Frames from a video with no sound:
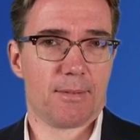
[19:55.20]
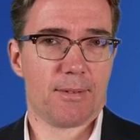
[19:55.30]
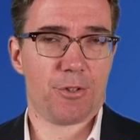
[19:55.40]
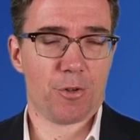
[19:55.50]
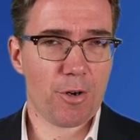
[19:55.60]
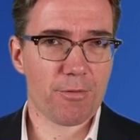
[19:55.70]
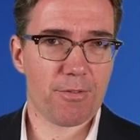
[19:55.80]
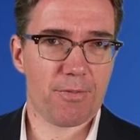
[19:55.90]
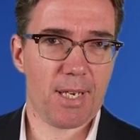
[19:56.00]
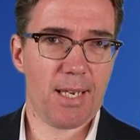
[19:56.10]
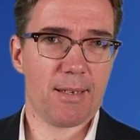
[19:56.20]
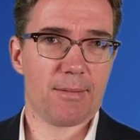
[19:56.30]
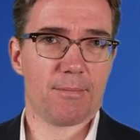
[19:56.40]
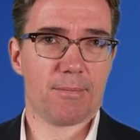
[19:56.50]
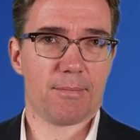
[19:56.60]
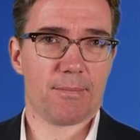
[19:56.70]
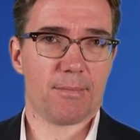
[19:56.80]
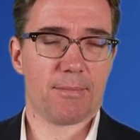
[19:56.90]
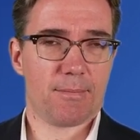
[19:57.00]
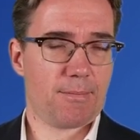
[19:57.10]
geography
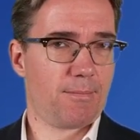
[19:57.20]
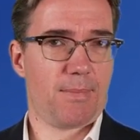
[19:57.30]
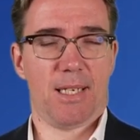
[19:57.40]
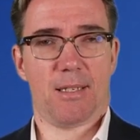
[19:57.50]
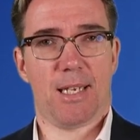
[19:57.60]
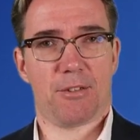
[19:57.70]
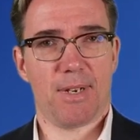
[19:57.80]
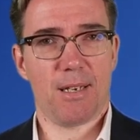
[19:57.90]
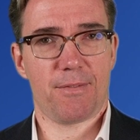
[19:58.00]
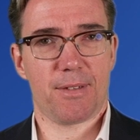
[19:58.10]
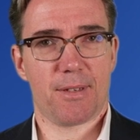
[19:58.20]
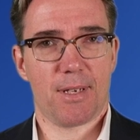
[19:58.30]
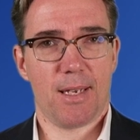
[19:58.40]
is less relevant.